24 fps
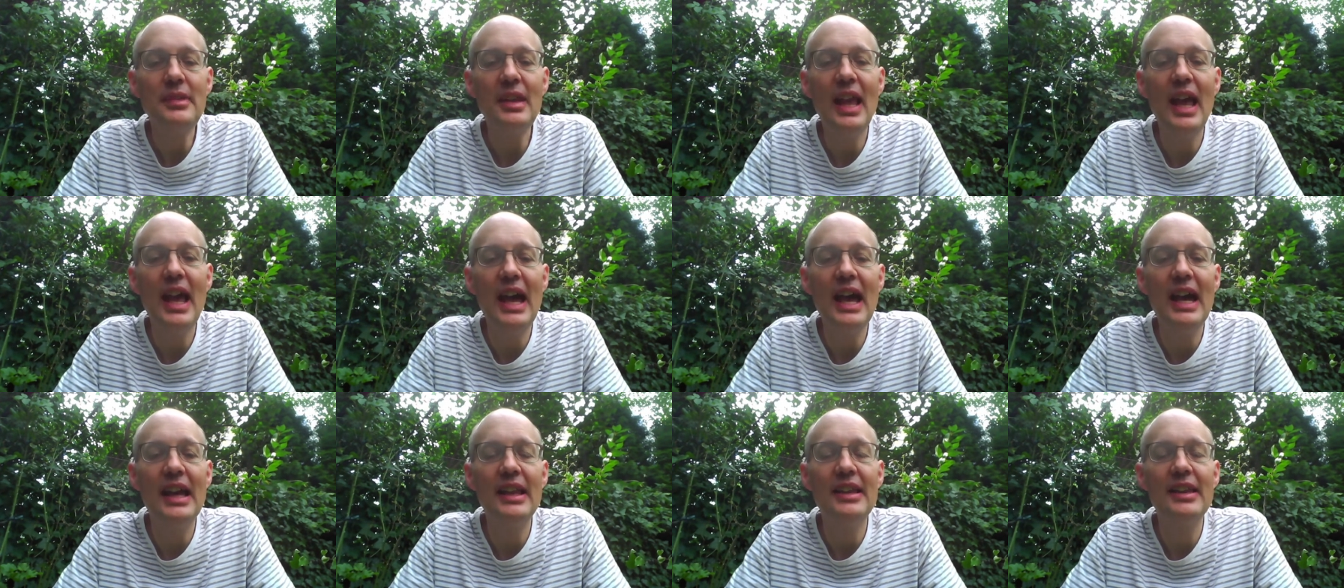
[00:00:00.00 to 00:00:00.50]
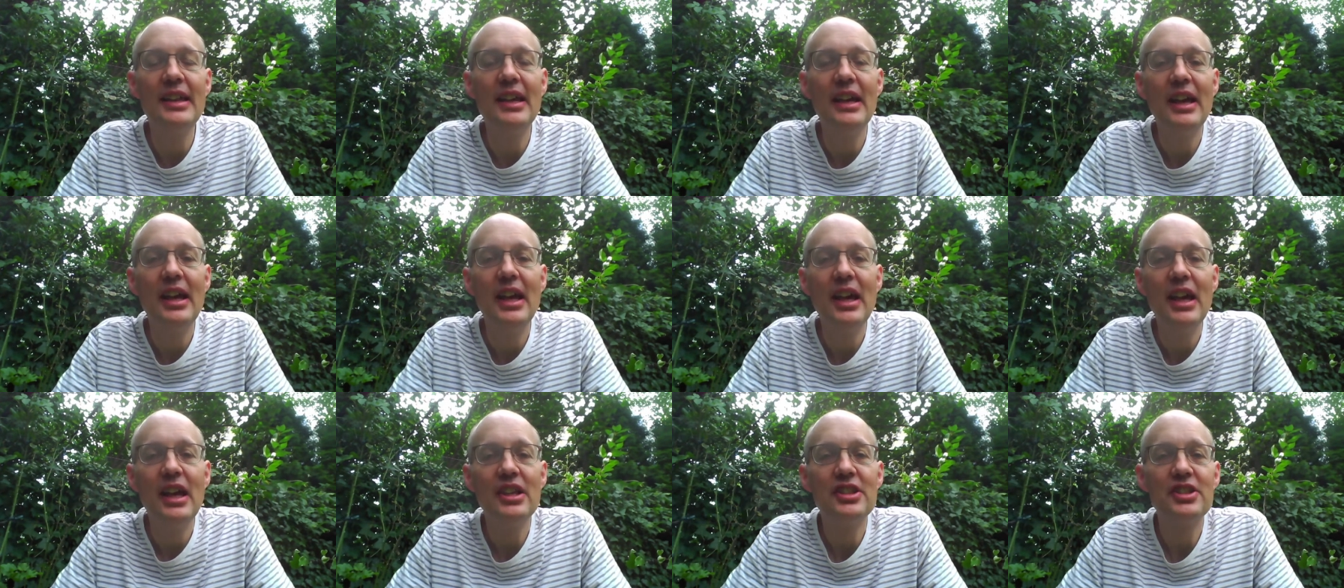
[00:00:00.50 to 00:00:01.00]
And
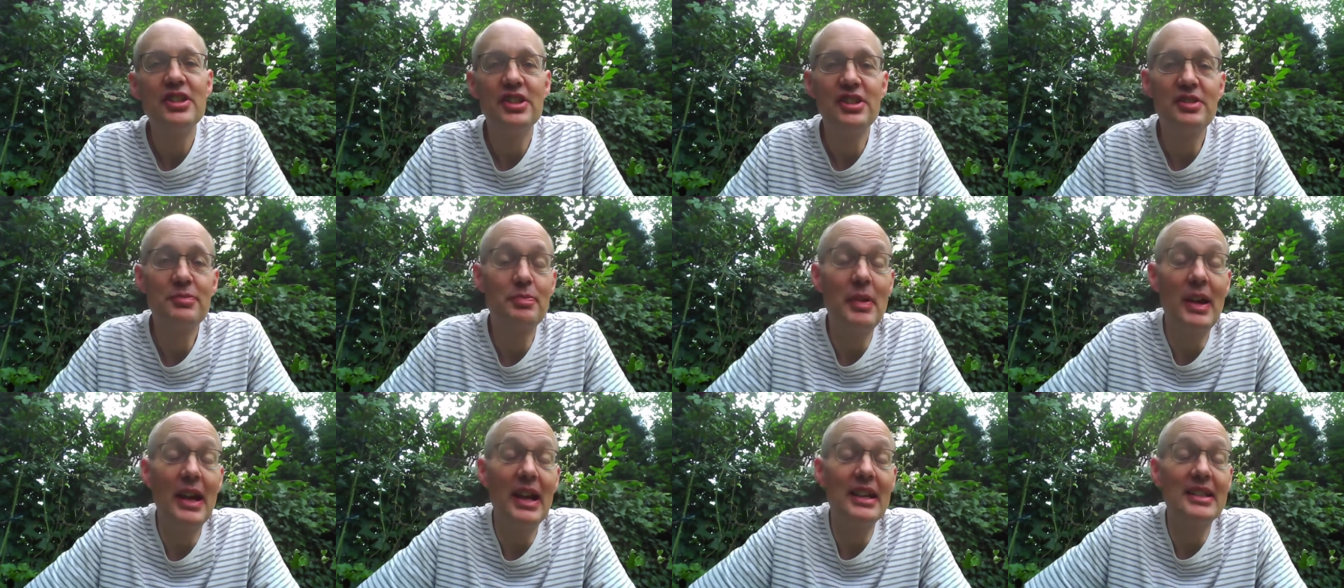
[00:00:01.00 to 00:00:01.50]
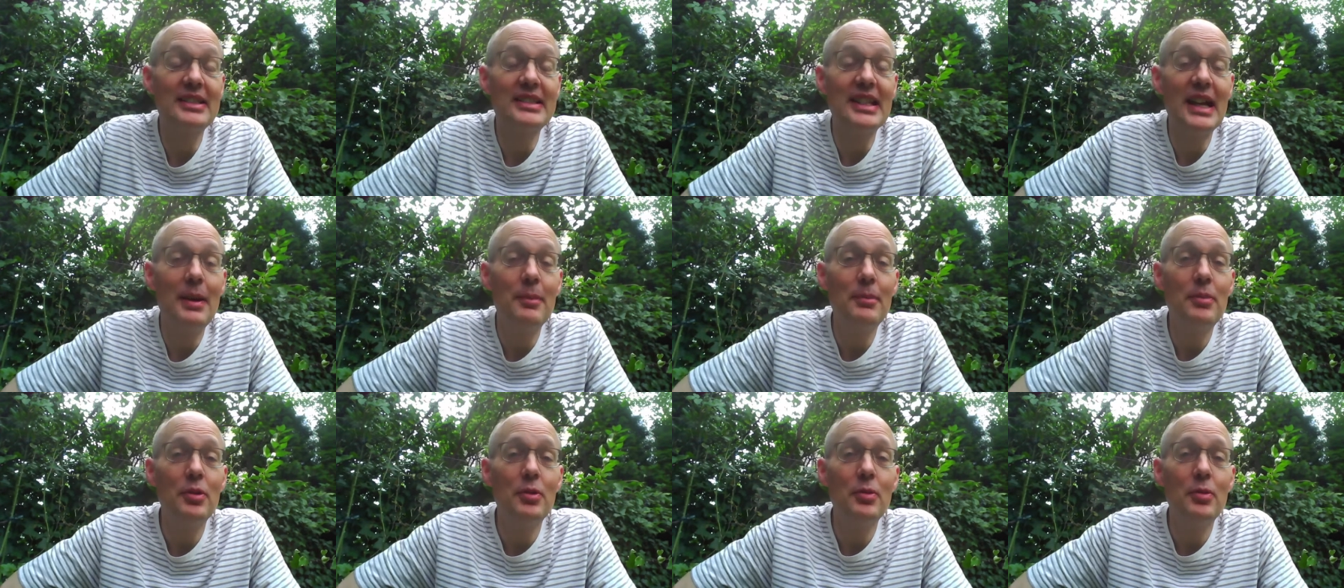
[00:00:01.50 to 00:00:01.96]
just by example,